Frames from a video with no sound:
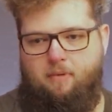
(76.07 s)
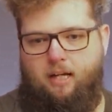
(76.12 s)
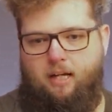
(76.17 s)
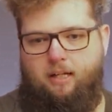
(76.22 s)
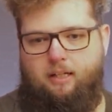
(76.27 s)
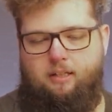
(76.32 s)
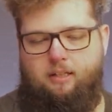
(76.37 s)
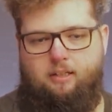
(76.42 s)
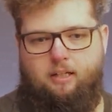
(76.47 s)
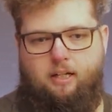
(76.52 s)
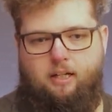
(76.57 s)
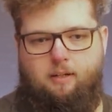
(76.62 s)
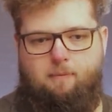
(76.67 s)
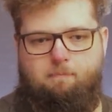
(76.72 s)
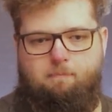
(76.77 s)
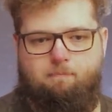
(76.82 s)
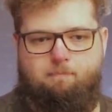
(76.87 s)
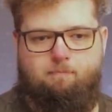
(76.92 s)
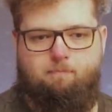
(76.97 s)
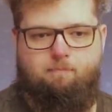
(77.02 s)
And
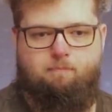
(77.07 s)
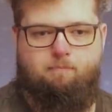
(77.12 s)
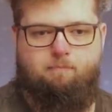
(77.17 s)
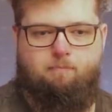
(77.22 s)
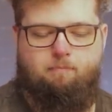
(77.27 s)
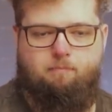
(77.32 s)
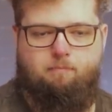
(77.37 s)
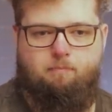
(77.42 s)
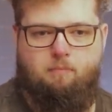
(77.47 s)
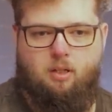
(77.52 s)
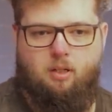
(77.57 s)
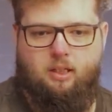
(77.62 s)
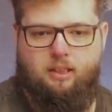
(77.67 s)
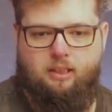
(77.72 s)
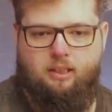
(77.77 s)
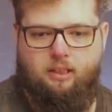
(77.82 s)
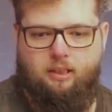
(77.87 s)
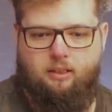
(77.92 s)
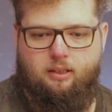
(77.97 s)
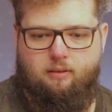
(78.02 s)

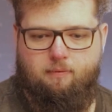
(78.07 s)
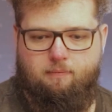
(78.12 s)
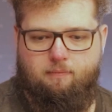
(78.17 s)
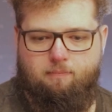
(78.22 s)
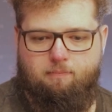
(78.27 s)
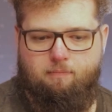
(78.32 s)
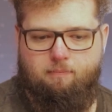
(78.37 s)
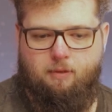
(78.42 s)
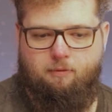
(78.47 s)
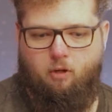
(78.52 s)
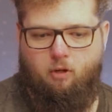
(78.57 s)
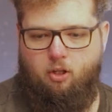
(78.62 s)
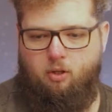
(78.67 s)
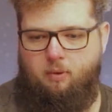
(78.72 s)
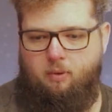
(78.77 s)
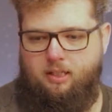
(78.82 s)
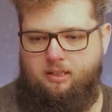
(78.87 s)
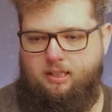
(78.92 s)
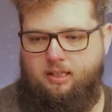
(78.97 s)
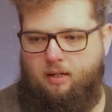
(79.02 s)
my father
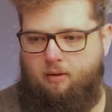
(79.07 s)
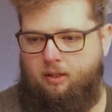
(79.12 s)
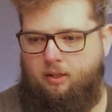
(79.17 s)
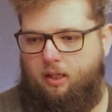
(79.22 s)
went out,